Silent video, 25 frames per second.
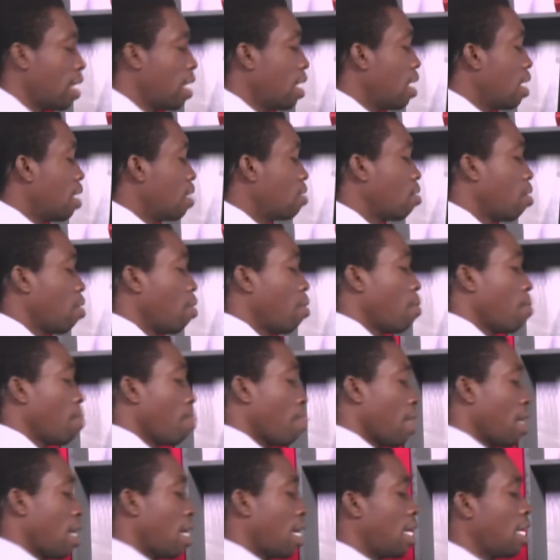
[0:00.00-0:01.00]
So
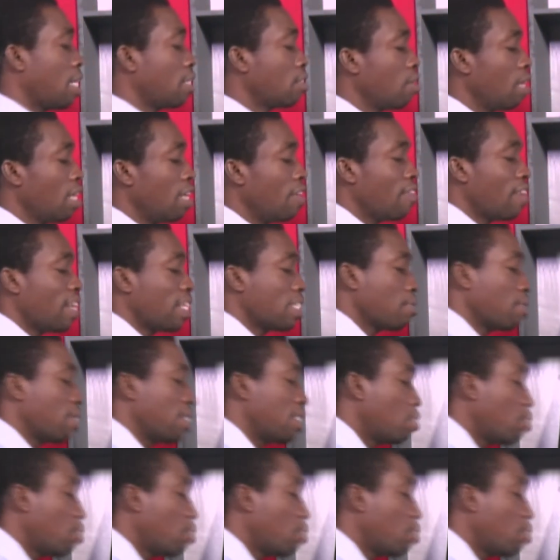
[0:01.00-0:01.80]
this will leave us with